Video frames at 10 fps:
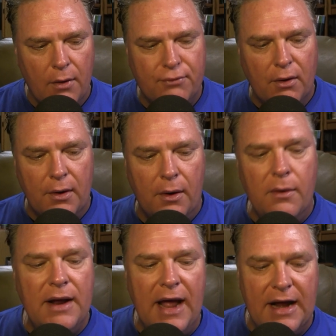
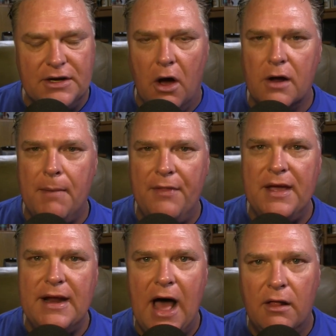through and talk about the
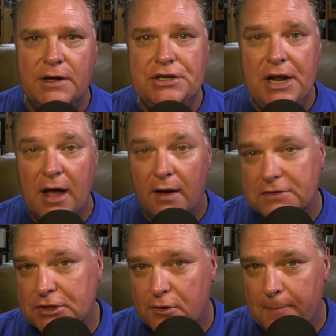analogy of
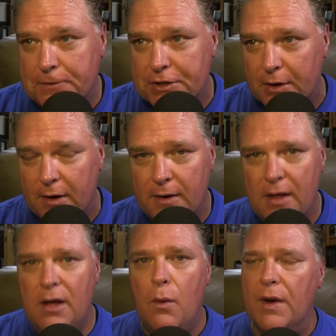Scripture,
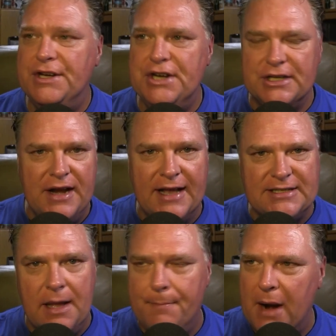which is the next step.